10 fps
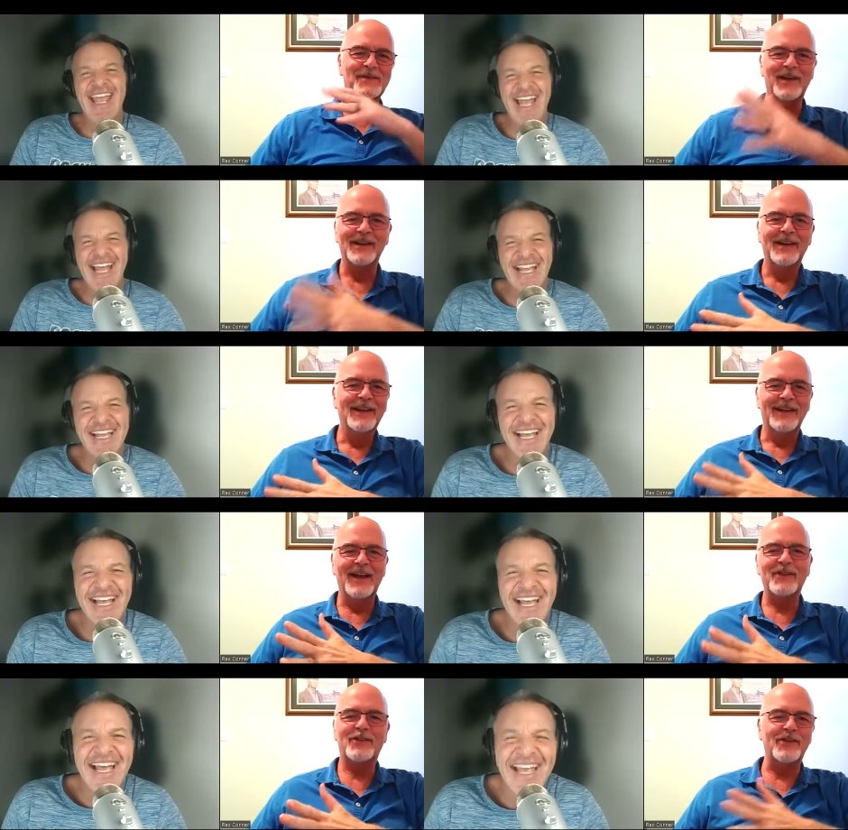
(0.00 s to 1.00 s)
Speaker 1: of a...
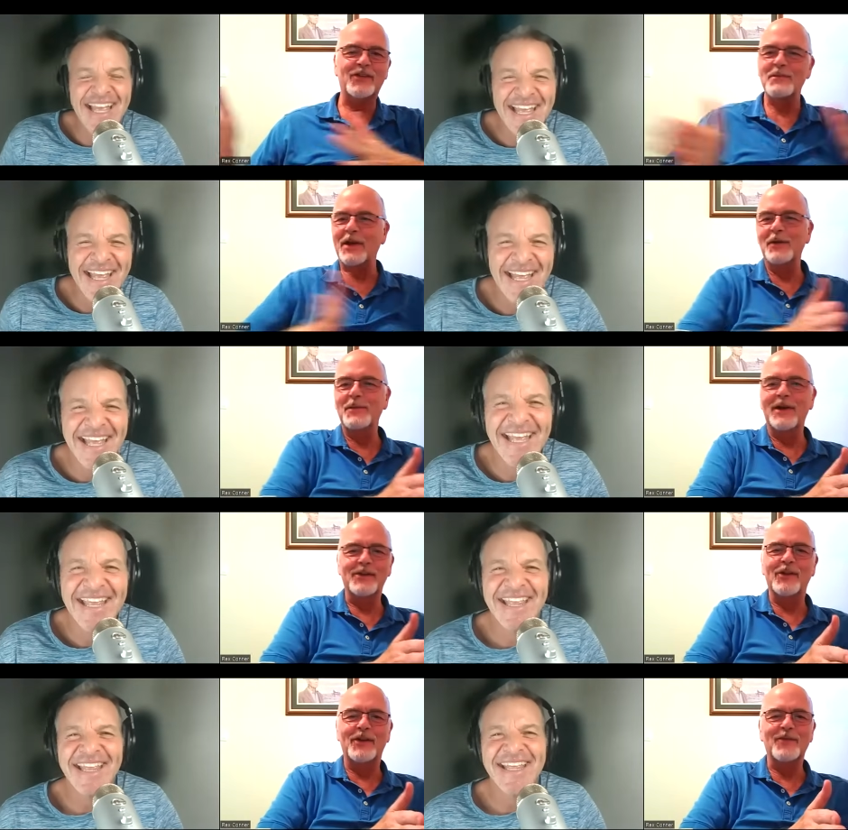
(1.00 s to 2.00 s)
Yes, it's a meal, but
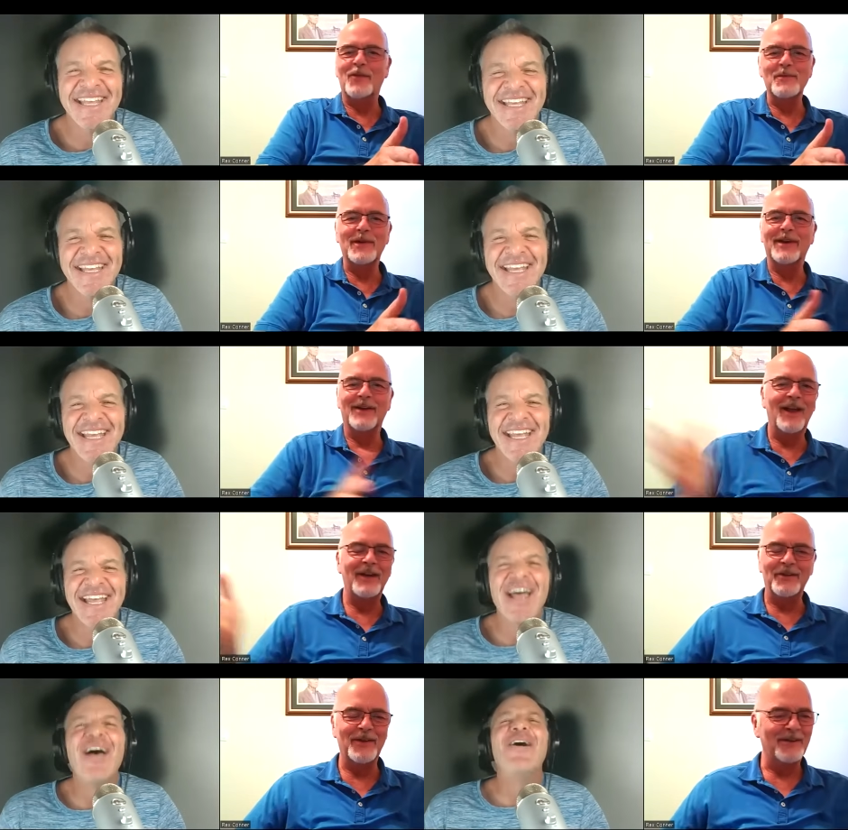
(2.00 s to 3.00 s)
it's a different meal.
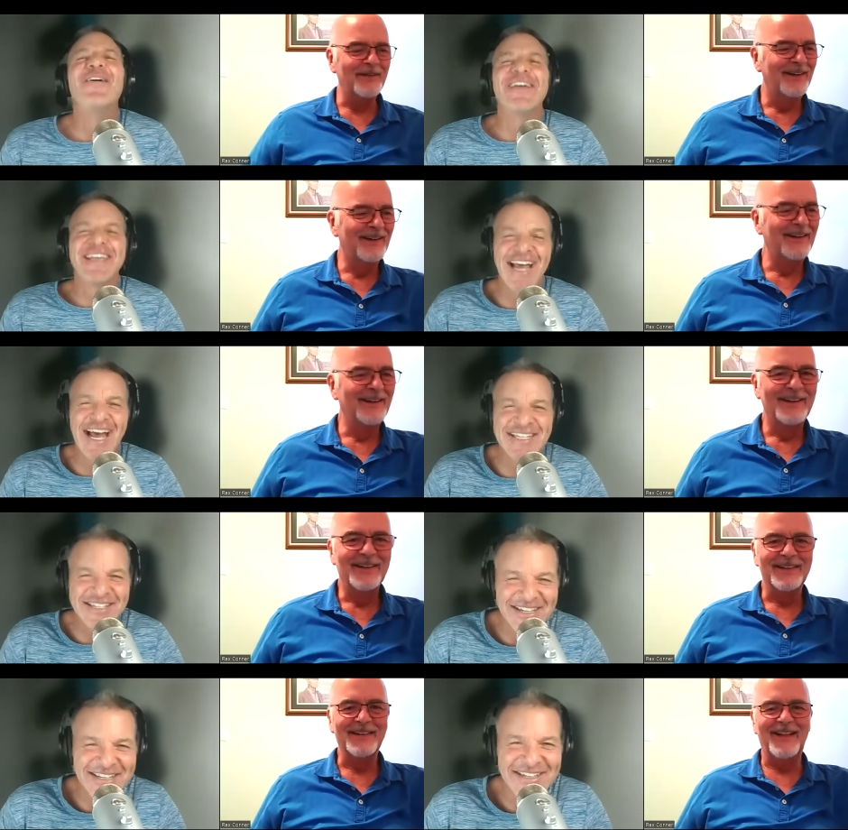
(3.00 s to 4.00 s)
I don't. Oh,
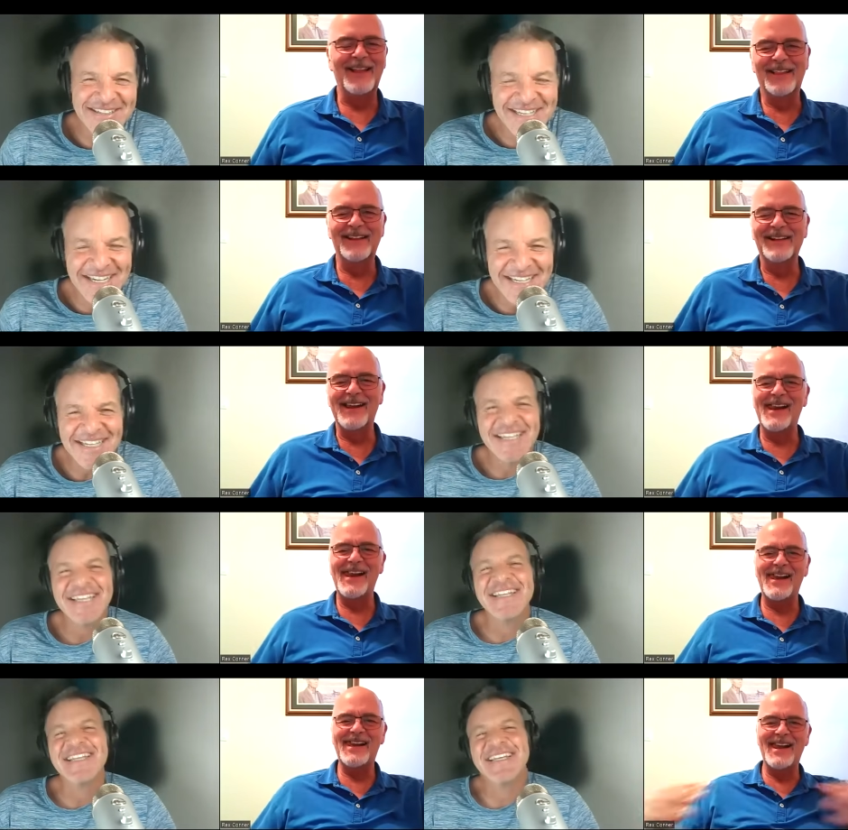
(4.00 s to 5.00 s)
gotcha. Okay.
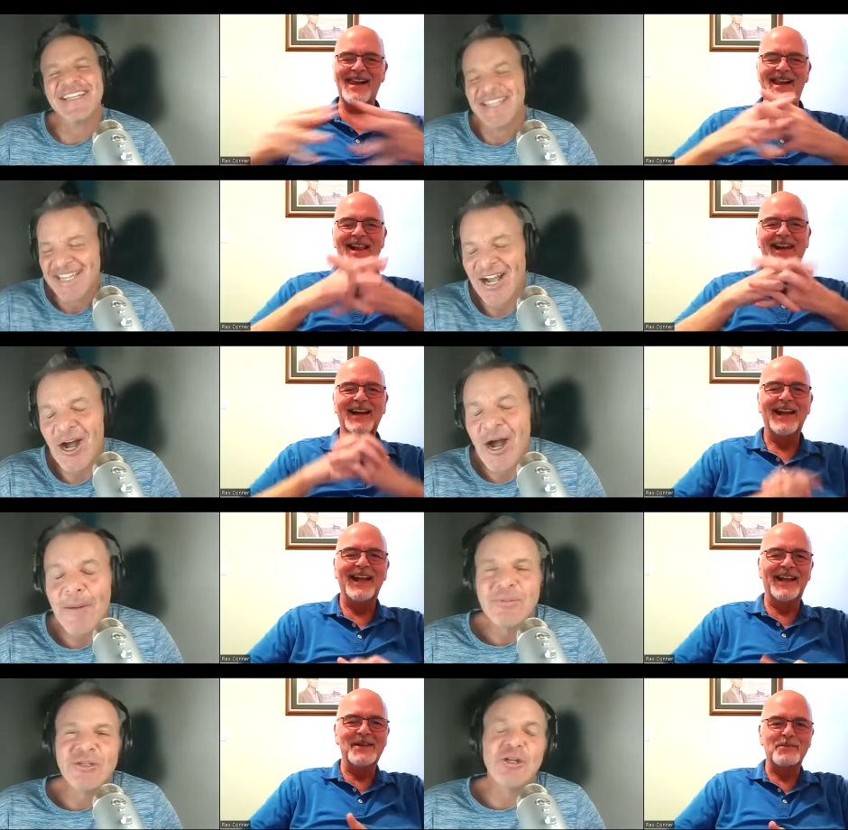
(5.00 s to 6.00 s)

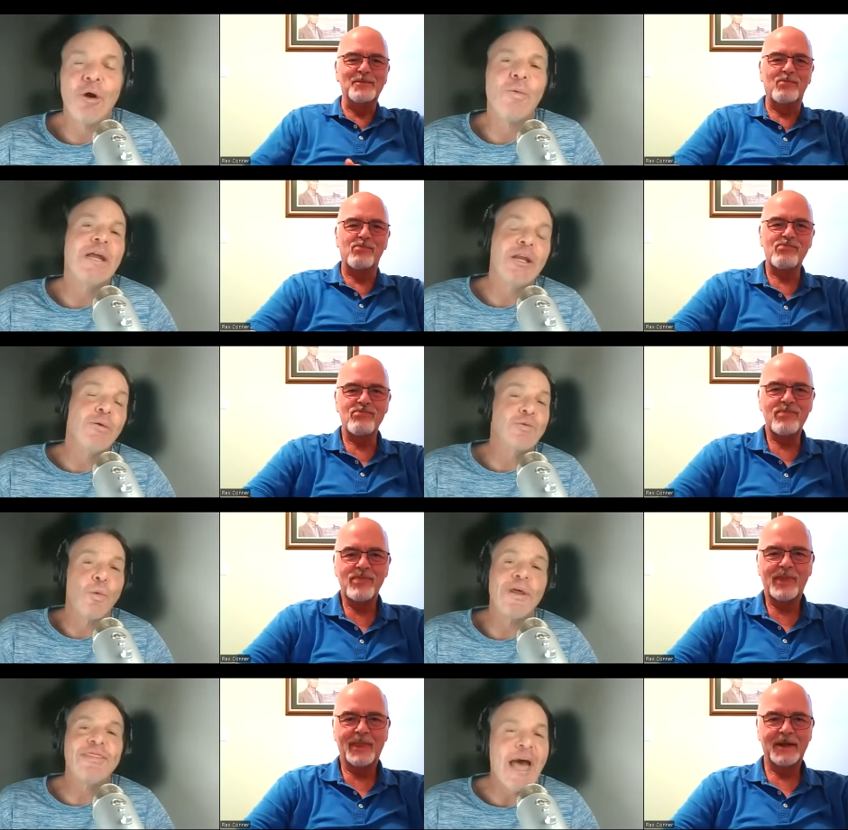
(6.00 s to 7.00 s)
Speaker 2: So anyways,
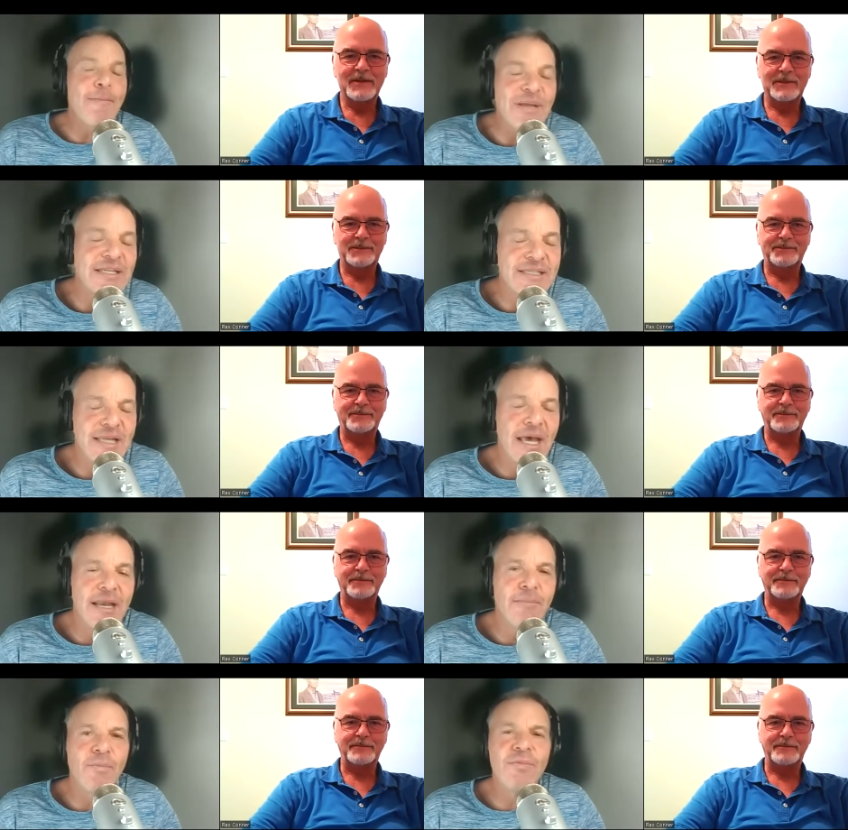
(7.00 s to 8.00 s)
with that being
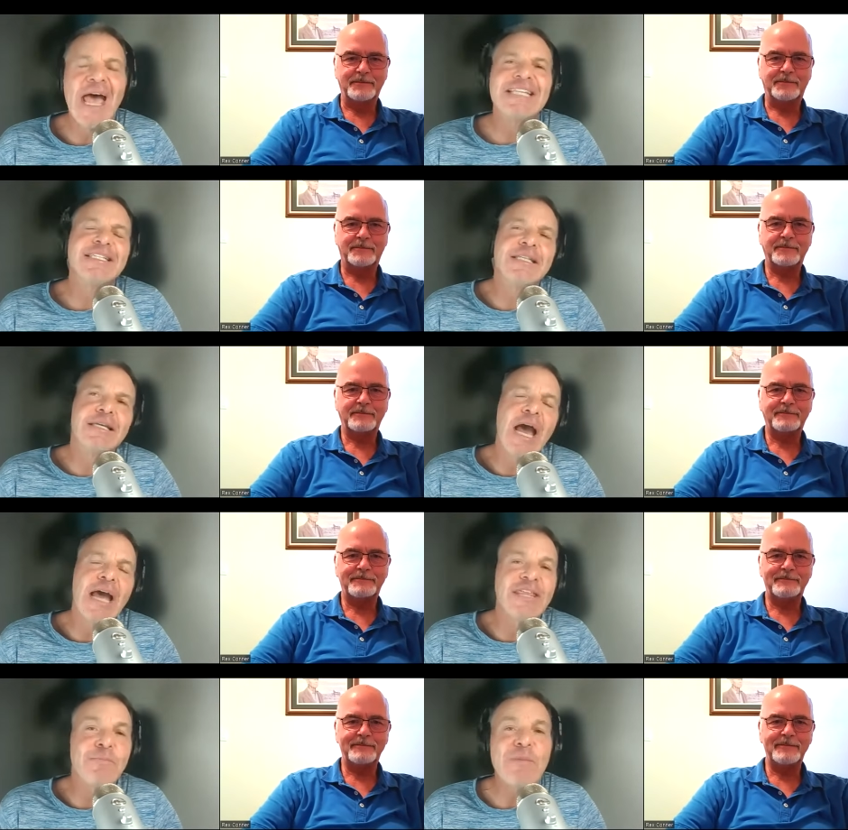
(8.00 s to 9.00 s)
said,
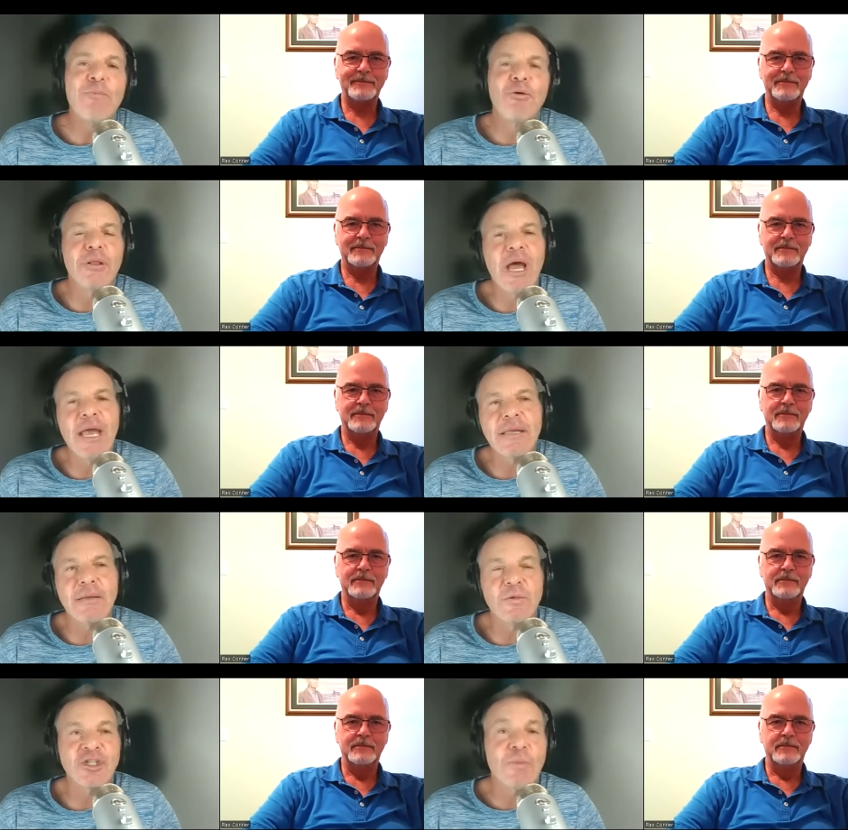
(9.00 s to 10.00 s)
I think people are
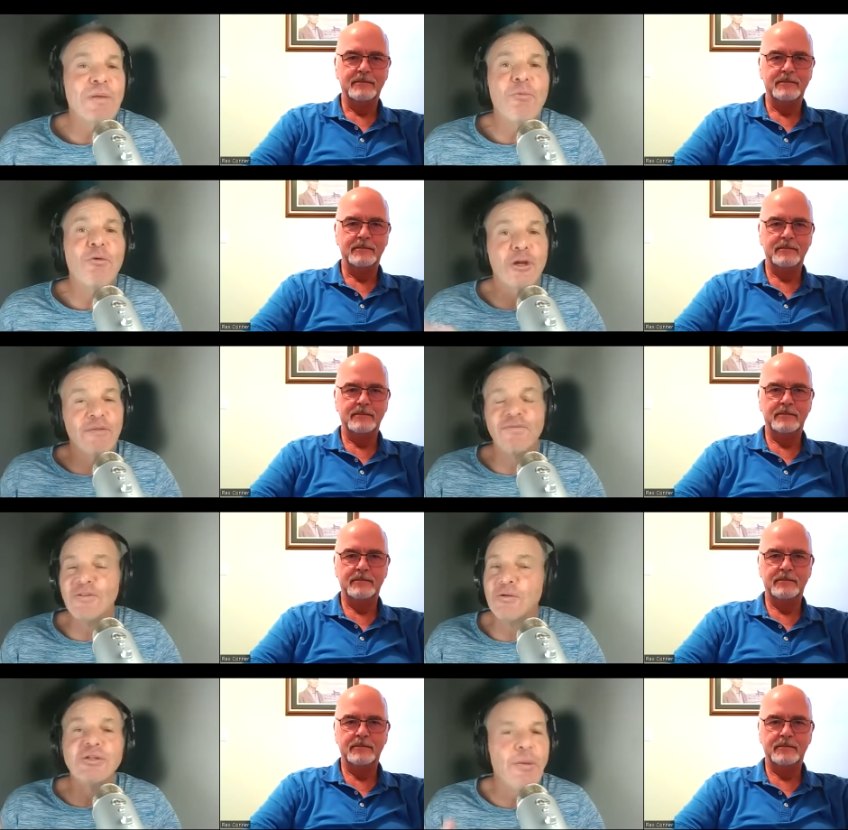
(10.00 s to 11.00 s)
like, some people are
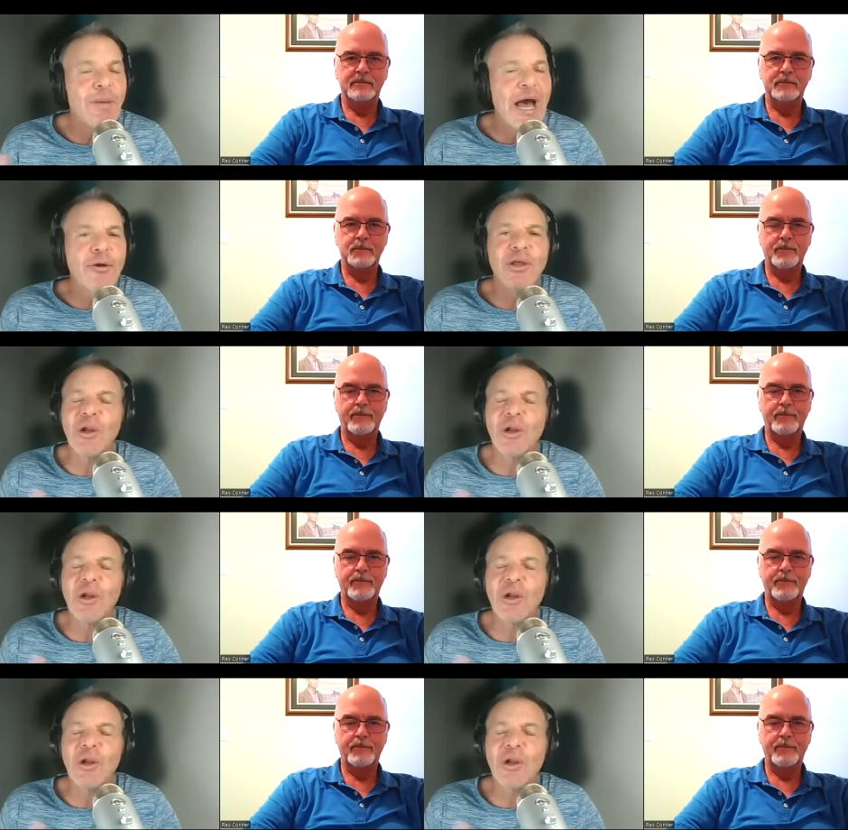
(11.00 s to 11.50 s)
confused about it